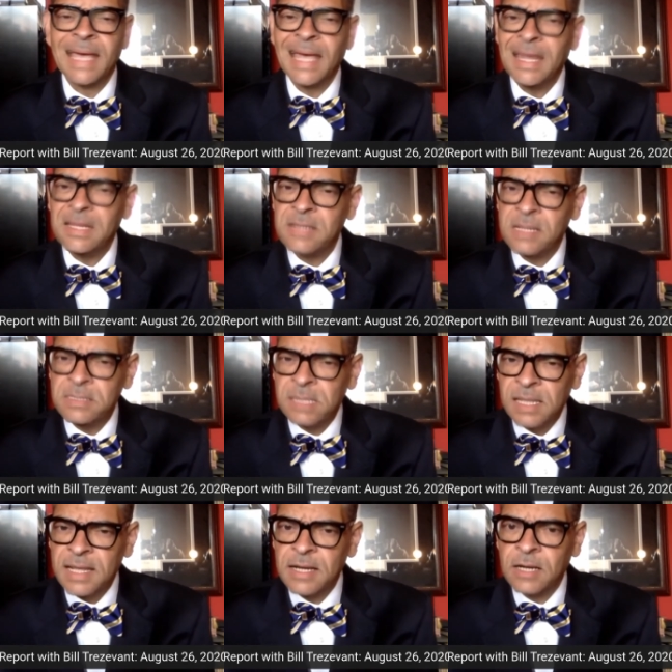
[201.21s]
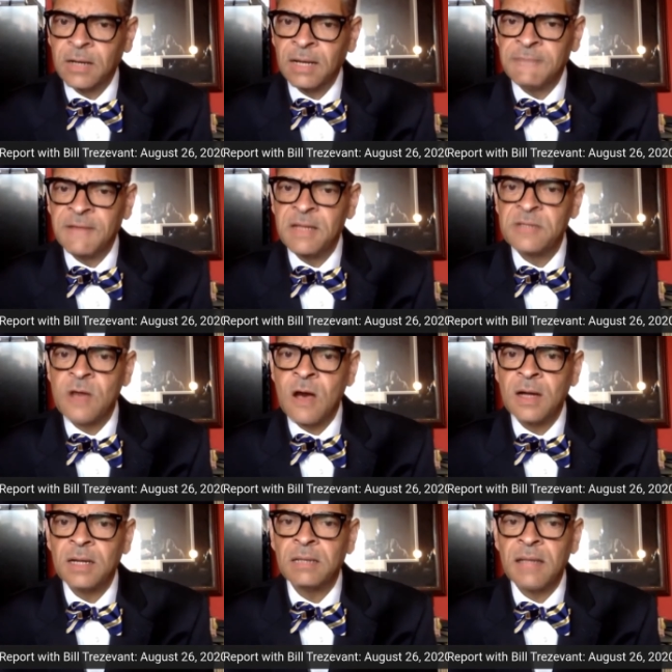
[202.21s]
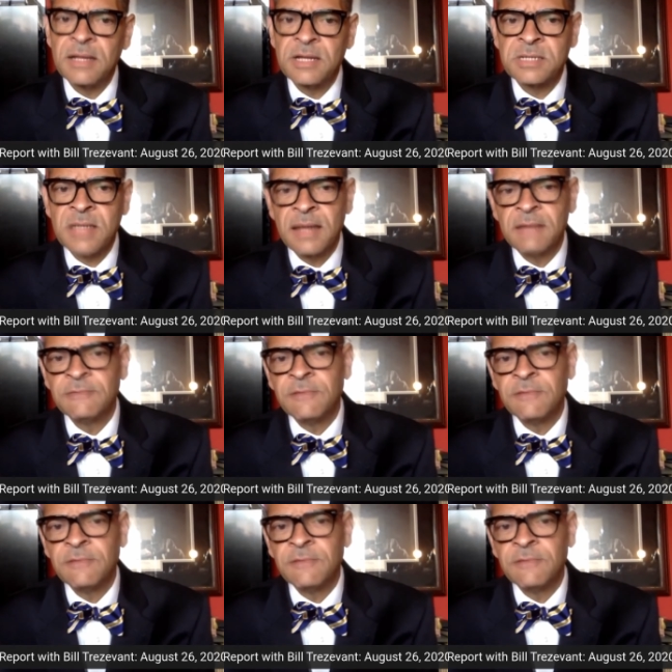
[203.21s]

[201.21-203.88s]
It is unclear if it is on legislative